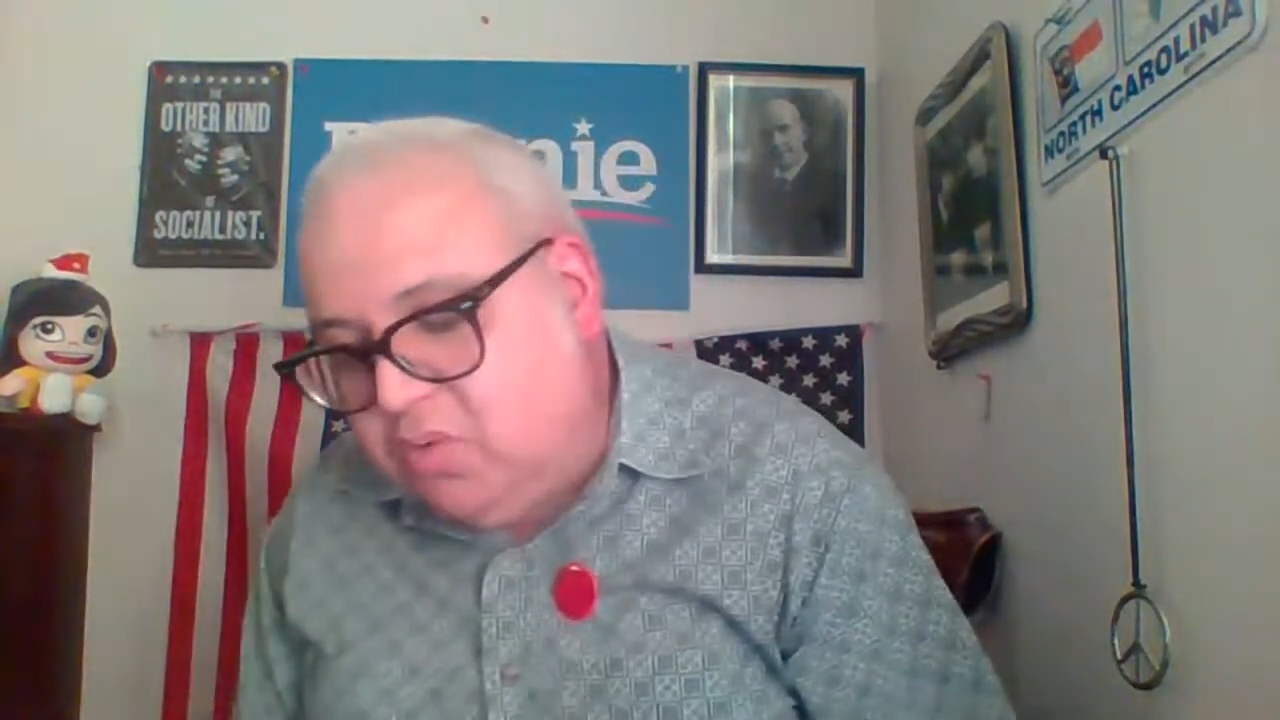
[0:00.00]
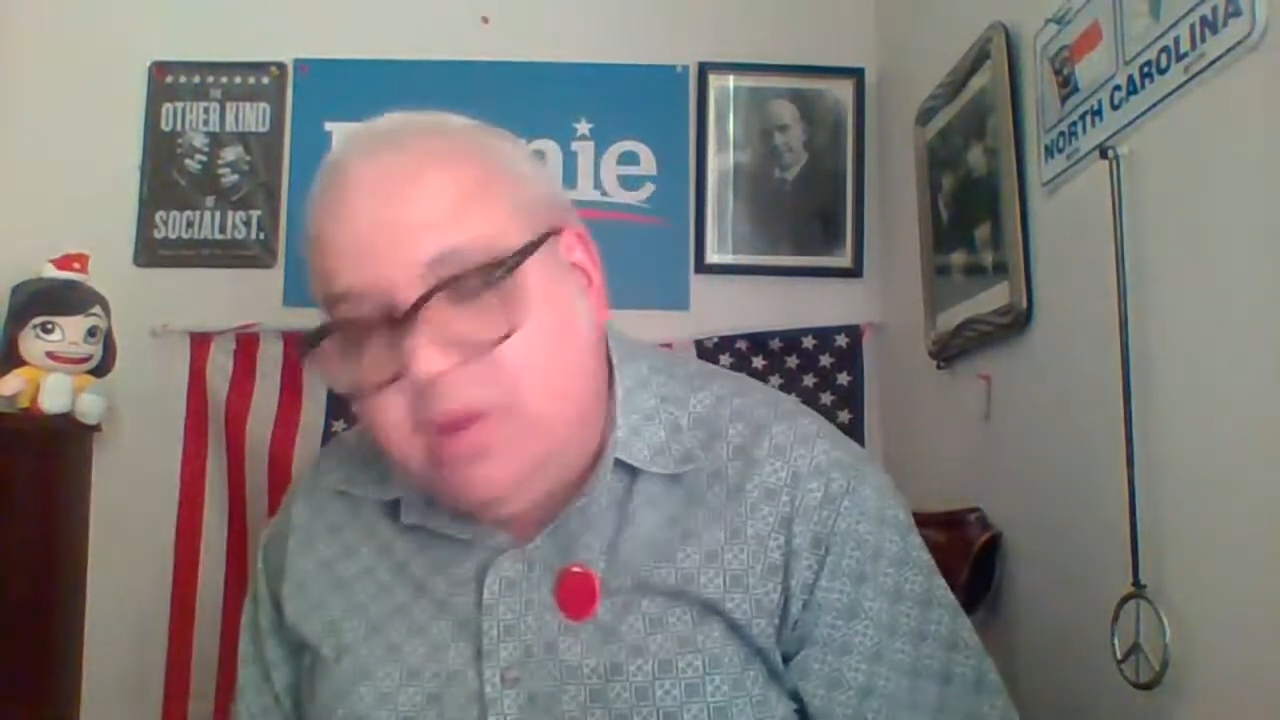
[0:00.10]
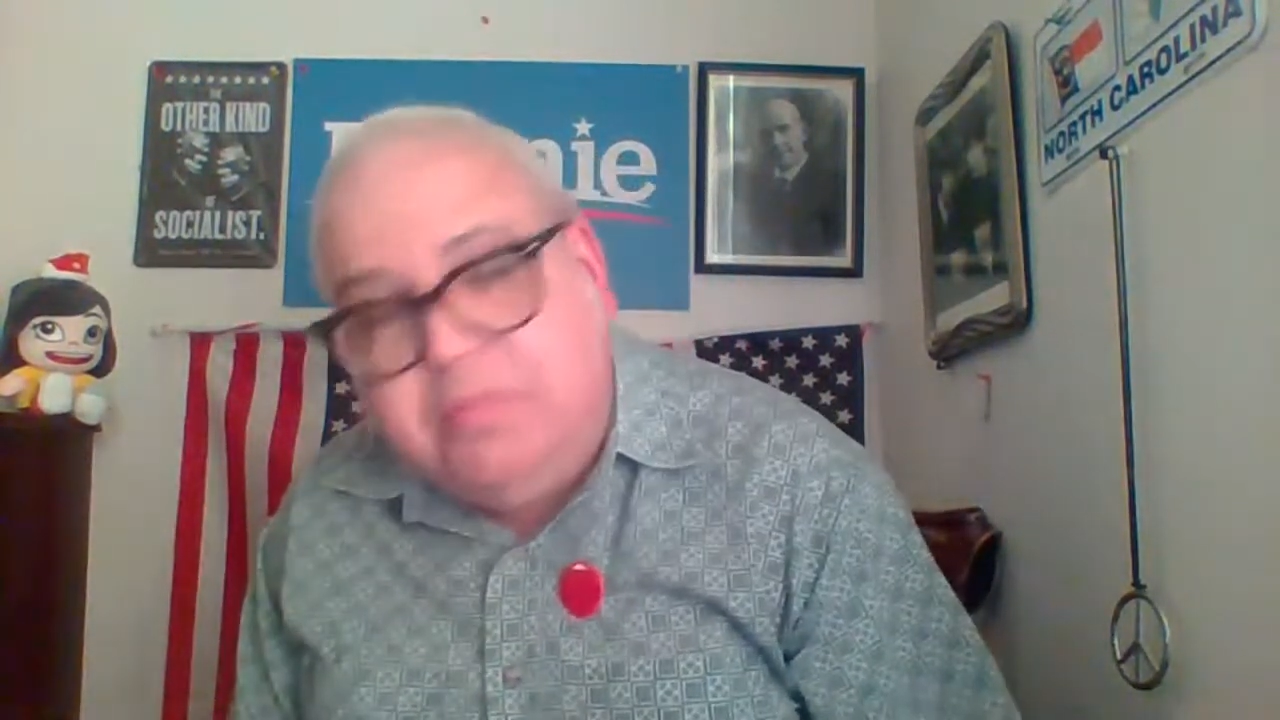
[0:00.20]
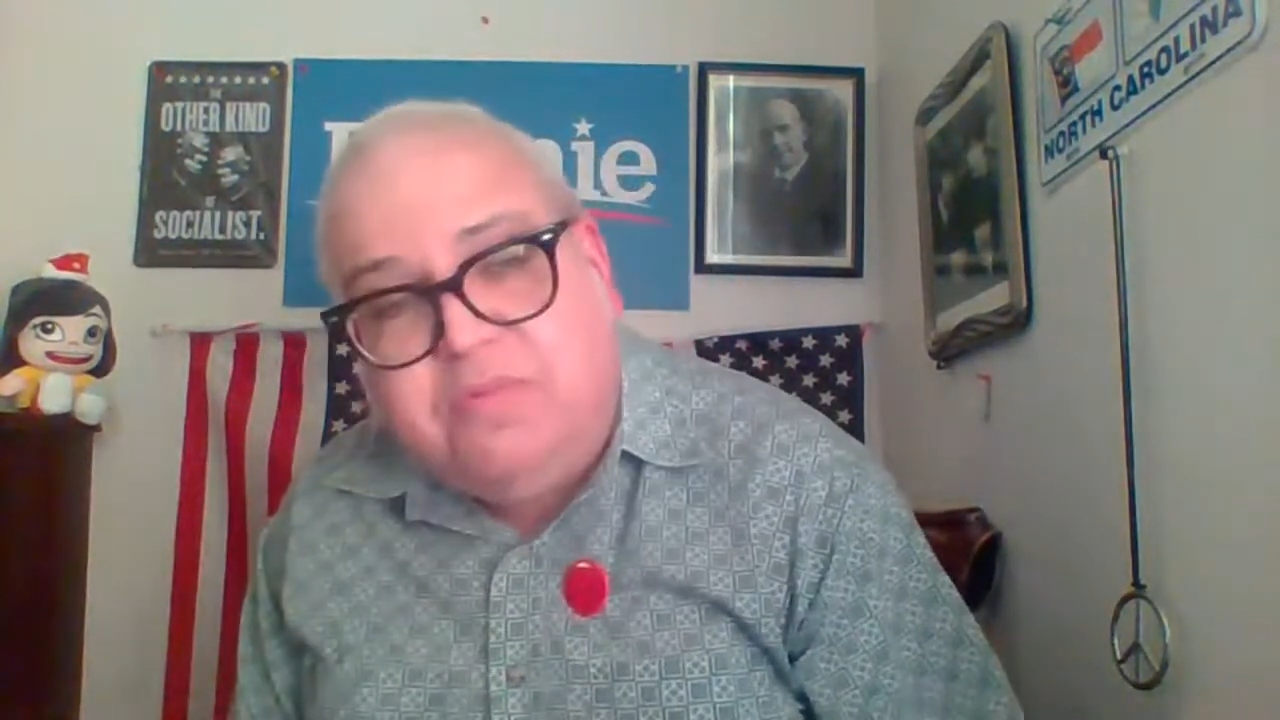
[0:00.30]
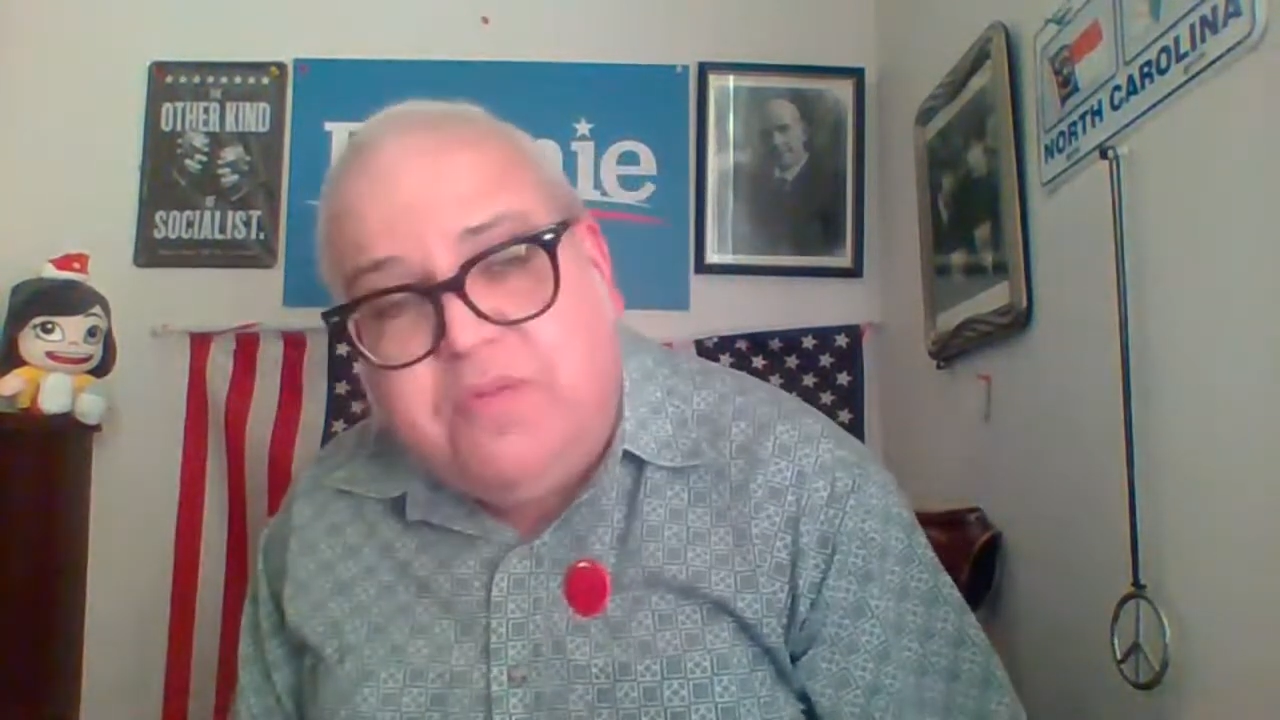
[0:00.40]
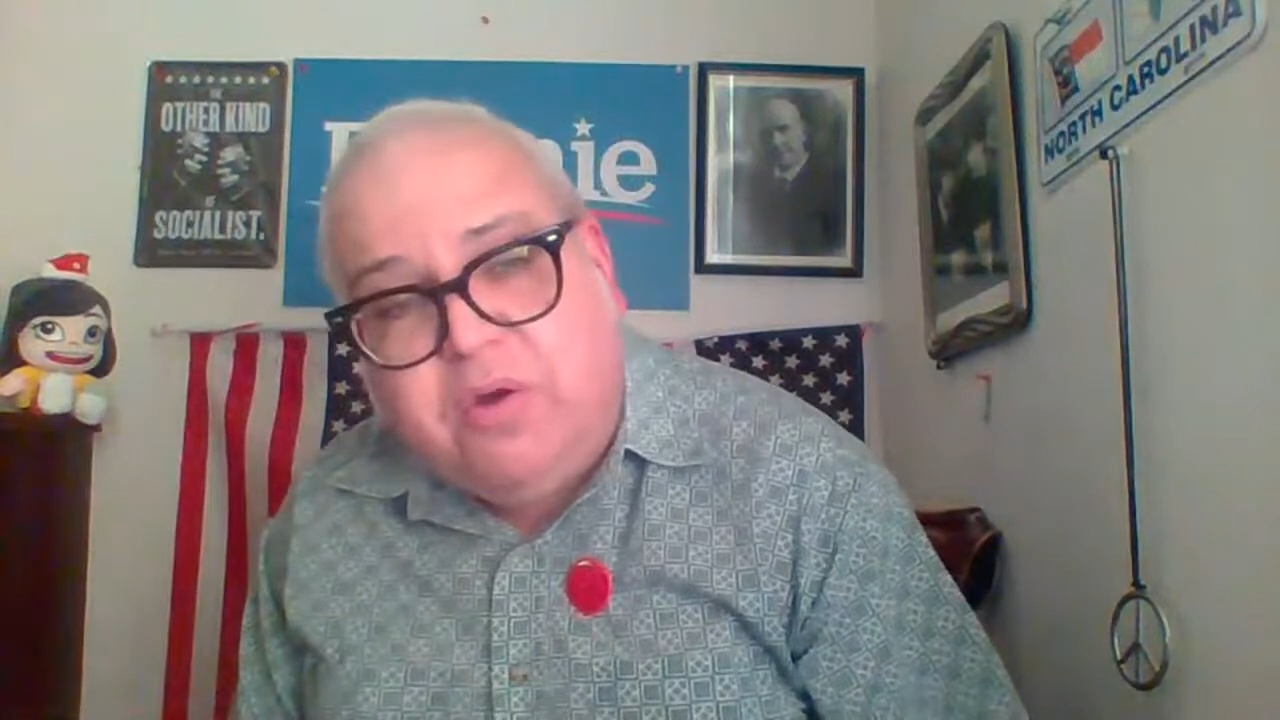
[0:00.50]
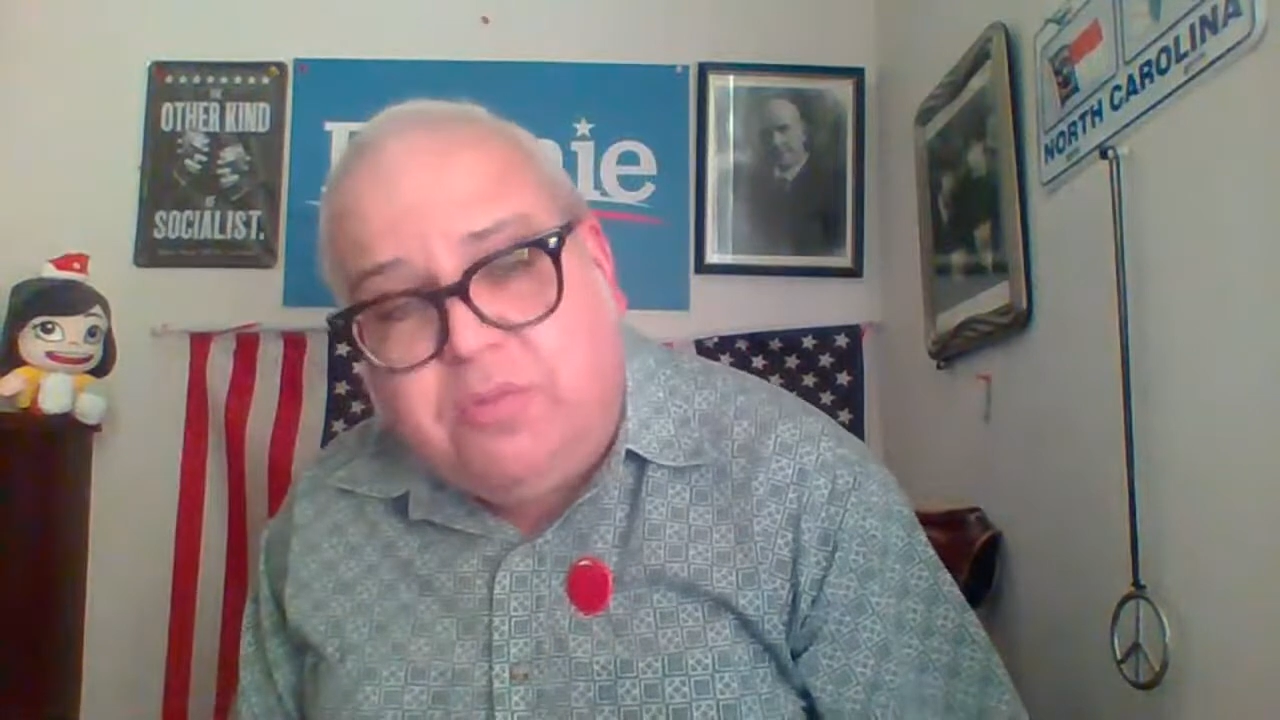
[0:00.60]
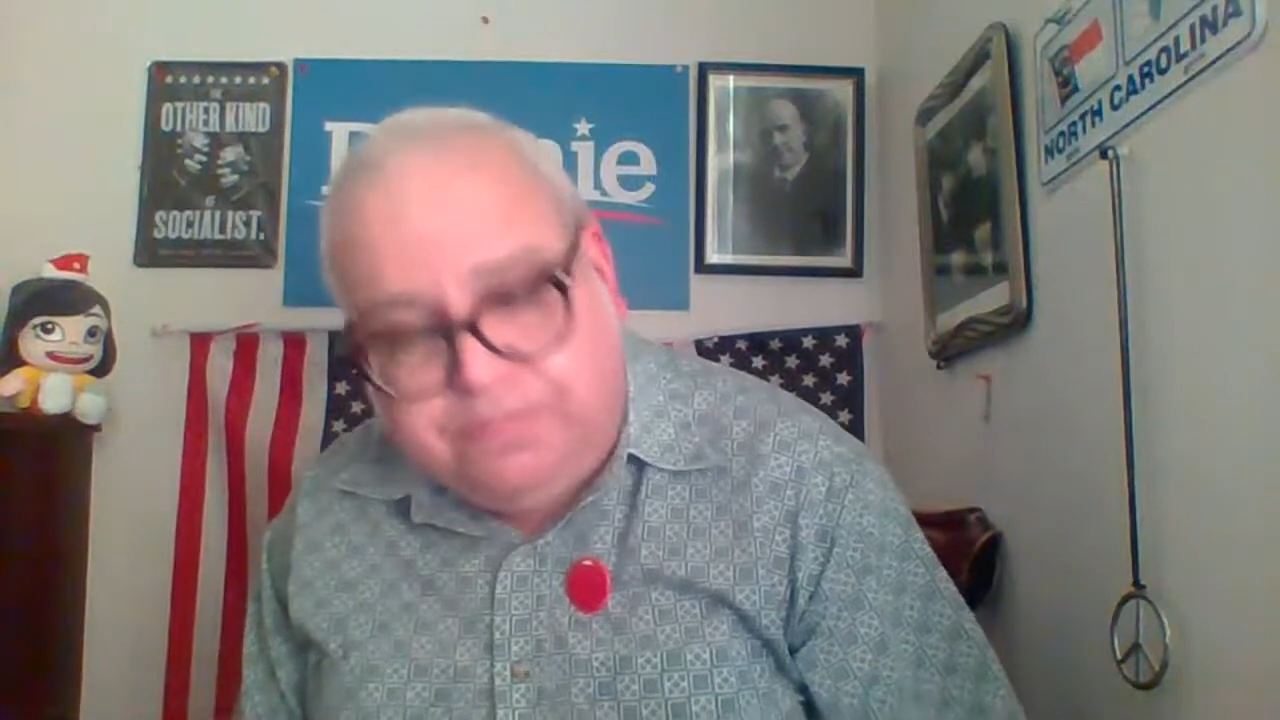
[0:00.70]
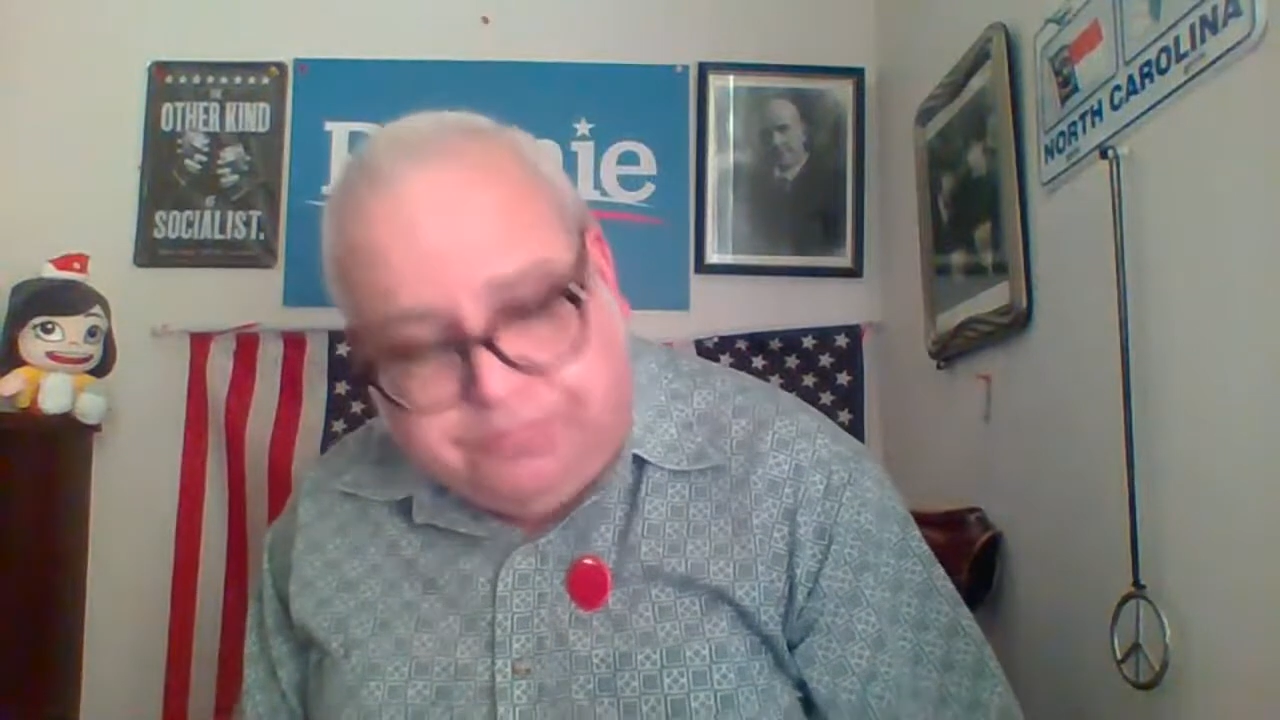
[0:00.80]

Rumsfeld,